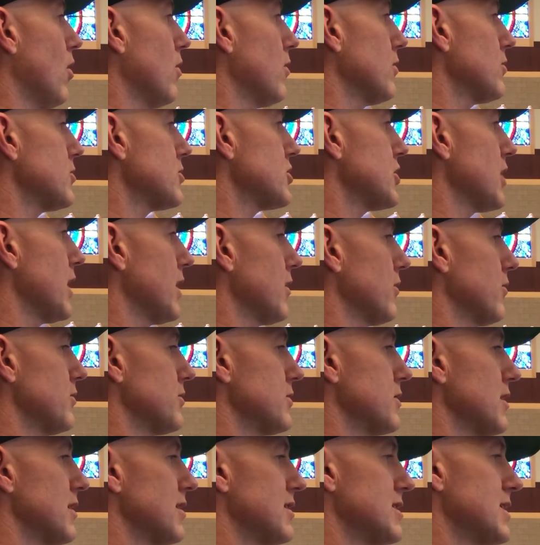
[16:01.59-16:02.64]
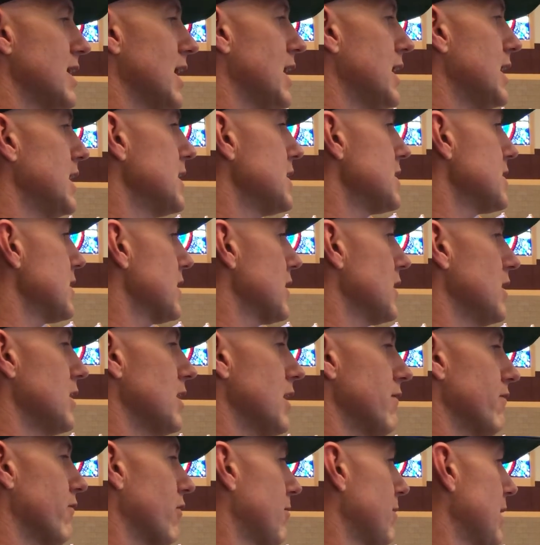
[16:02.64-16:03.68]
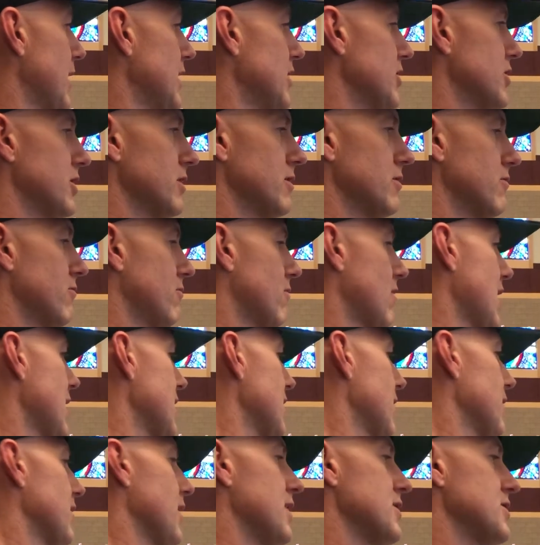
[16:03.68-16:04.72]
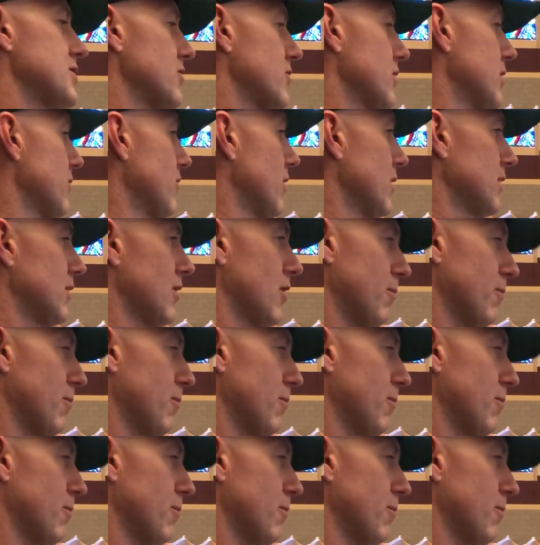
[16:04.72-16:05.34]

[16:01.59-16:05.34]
those channels. Tons of good information right on that screen right there.